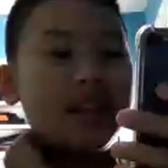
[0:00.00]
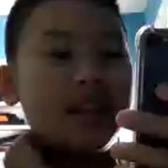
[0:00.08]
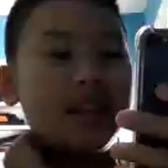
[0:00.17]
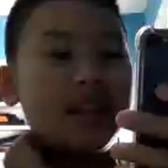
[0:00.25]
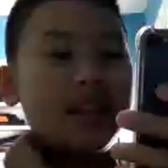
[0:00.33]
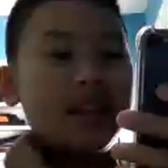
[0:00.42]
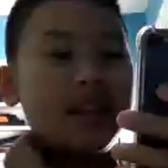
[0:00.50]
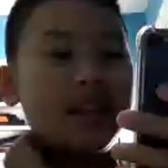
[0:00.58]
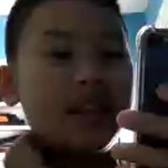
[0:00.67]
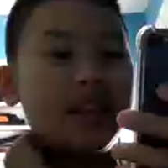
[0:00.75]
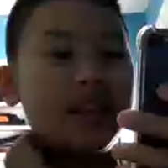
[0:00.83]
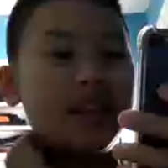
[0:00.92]
and location
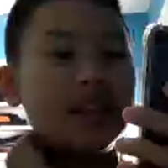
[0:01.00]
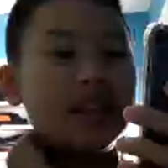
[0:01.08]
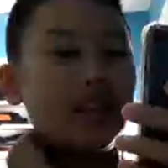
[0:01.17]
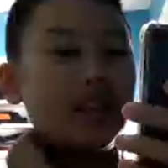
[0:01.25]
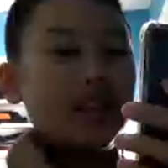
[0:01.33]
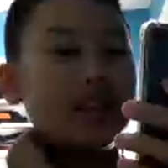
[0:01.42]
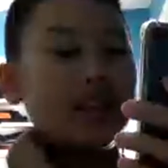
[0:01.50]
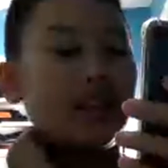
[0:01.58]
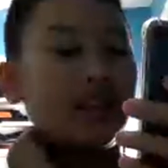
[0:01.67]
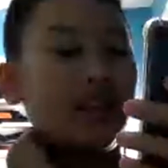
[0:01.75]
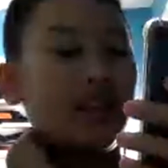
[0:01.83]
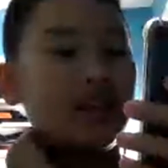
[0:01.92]
services on
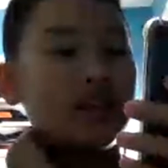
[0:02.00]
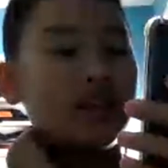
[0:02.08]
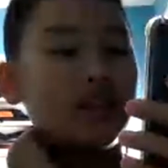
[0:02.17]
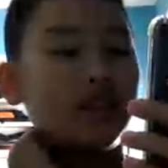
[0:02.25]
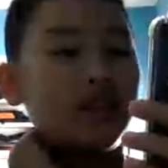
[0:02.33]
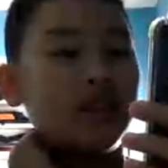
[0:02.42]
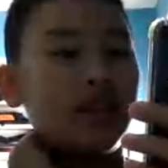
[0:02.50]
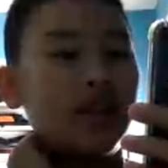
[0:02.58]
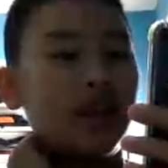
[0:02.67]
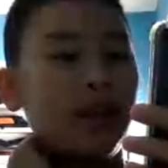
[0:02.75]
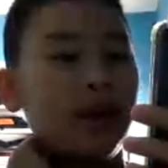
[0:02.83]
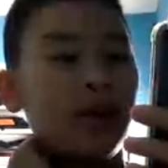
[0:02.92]
devices running iOS
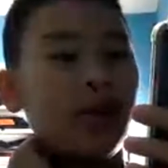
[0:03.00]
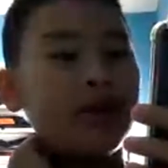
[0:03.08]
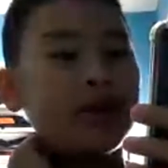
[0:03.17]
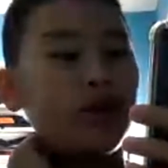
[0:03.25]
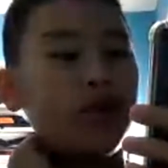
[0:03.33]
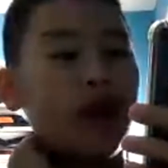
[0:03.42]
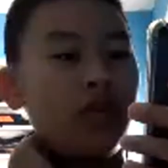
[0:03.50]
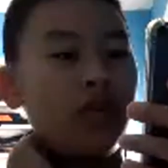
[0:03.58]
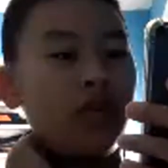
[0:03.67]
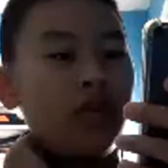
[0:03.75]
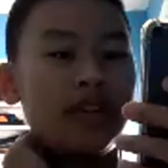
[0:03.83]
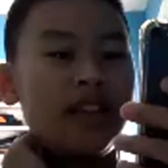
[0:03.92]
13, iPad OS, or
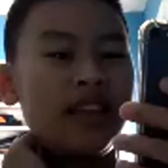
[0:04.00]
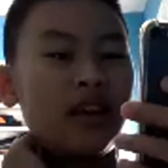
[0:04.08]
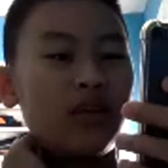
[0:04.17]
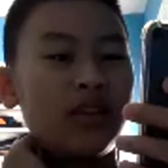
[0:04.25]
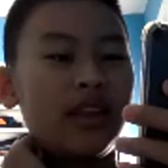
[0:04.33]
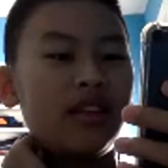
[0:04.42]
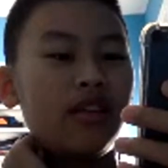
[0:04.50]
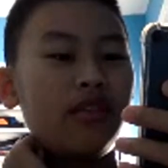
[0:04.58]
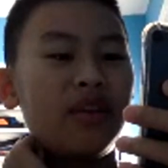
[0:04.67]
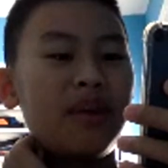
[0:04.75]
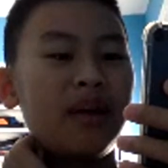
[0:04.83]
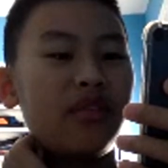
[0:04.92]
macOS can
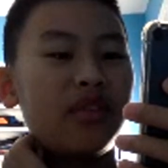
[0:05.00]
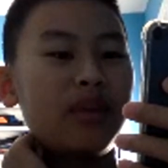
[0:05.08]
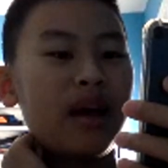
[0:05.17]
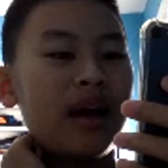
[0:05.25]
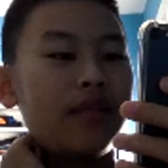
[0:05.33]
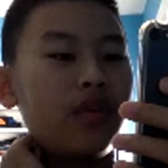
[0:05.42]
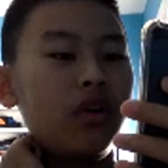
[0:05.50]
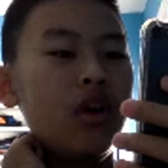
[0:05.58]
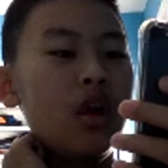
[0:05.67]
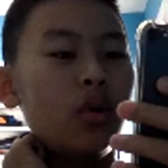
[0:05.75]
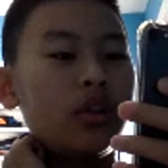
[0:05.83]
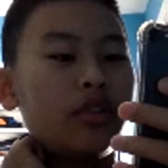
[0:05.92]
later Find My iPhone
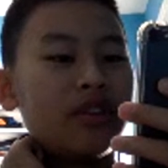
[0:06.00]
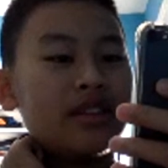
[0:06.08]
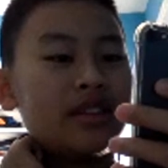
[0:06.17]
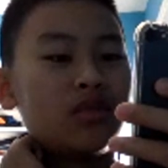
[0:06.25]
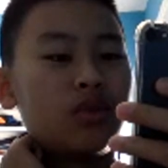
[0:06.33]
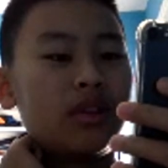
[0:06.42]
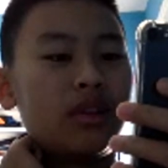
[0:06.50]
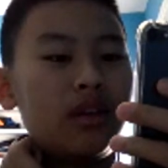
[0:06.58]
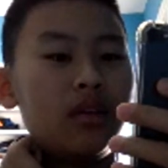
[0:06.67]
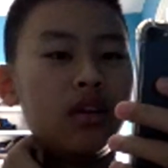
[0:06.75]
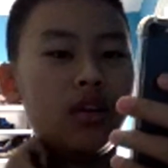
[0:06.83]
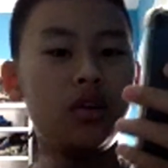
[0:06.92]
with devices
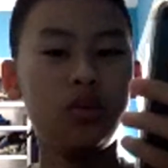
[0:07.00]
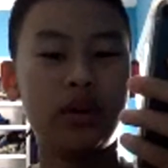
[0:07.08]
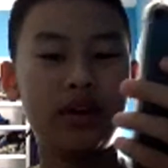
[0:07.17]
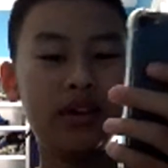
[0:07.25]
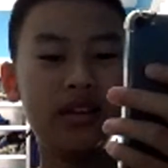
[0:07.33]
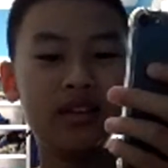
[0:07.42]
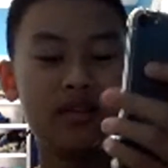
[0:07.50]
running. Wait.